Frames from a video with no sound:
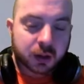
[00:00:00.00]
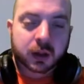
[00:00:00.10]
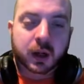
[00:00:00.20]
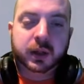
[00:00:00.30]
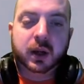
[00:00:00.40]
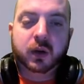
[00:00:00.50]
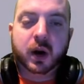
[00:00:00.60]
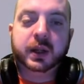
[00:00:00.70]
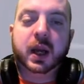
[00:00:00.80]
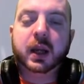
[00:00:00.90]
No, so
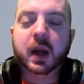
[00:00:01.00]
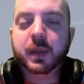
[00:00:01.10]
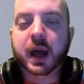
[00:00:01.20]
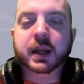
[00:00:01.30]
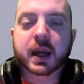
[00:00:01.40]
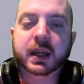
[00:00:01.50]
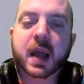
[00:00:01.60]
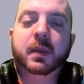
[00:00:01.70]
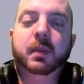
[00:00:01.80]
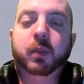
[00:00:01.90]
Crytek had a
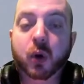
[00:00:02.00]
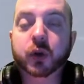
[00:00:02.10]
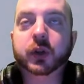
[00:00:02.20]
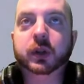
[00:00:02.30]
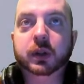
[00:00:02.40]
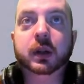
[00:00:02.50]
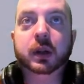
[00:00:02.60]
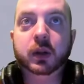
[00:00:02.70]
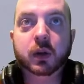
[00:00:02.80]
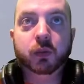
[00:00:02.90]
game, bought
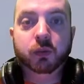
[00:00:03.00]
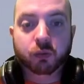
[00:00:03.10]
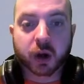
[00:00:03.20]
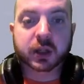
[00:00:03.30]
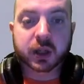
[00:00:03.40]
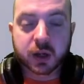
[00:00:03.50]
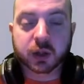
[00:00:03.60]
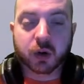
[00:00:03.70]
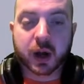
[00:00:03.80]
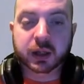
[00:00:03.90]
rights to use the
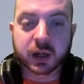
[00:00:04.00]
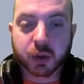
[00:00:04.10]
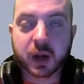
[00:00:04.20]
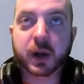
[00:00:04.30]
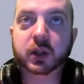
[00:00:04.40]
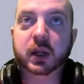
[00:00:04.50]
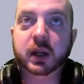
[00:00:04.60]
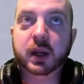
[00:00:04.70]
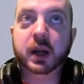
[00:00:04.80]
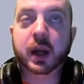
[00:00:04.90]
CryEngine pretty much
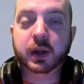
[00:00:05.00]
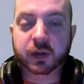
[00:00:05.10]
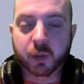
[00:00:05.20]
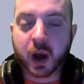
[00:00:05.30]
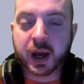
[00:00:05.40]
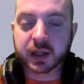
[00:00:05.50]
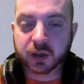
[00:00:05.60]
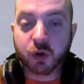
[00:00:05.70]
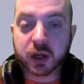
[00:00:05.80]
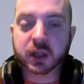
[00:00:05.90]
in a load of different ways,
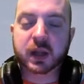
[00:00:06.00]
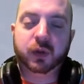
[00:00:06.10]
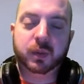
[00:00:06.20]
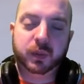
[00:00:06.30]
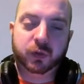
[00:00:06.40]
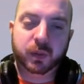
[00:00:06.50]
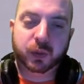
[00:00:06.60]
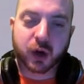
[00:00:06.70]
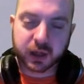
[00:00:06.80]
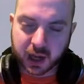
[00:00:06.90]
originally from
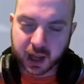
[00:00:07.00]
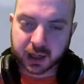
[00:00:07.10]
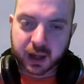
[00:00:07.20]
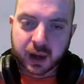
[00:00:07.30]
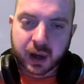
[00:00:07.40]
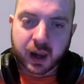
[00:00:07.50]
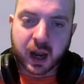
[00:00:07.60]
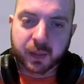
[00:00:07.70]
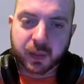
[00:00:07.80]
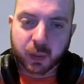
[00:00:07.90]
Crytek,
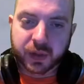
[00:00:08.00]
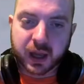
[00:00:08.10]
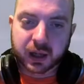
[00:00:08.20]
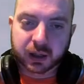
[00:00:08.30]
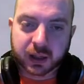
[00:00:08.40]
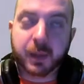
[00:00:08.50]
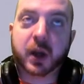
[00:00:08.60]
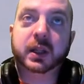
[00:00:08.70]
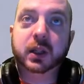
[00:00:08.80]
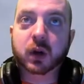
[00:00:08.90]
with a game
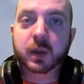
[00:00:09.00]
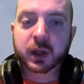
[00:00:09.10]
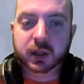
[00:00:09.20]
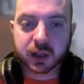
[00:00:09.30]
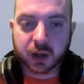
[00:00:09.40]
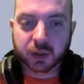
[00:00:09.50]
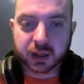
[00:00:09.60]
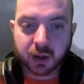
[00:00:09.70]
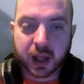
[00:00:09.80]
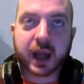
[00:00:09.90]
license agreements. So they
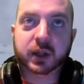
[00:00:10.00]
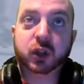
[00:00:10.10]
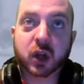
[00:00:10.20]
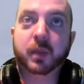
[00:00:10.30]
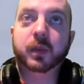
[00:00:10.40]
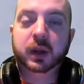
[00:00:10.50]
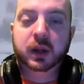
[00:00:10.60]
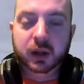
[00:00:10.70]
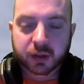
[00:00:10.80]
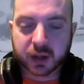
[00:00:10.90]
still had some
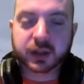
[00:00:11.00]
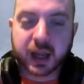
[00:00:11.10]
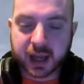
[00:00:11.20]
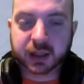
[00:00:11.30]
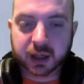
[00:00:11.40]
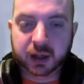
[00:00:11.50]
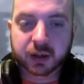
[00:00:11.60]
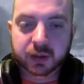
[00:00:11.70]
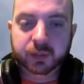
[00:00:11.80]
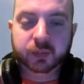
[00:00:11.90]
things they had to
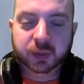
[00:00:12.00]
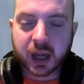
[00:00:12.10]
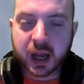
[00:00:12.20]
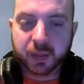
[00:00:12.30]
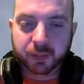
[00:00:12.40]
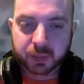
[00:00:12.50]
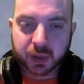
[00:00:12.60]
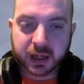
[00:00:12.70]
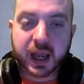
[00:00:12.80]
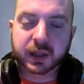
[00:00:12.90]

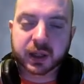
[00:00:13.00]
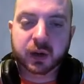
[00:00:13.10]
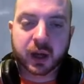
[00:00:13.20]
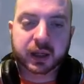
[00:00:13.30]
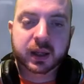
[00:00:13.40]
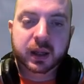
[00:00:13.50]
adhere to, like